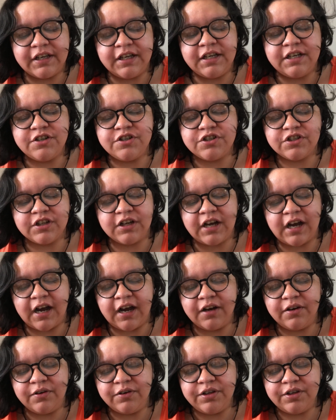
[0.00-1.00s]
in
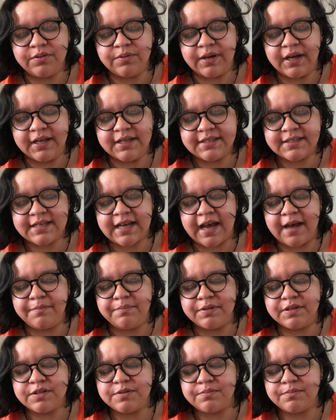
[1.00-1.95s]
Chicago, US happened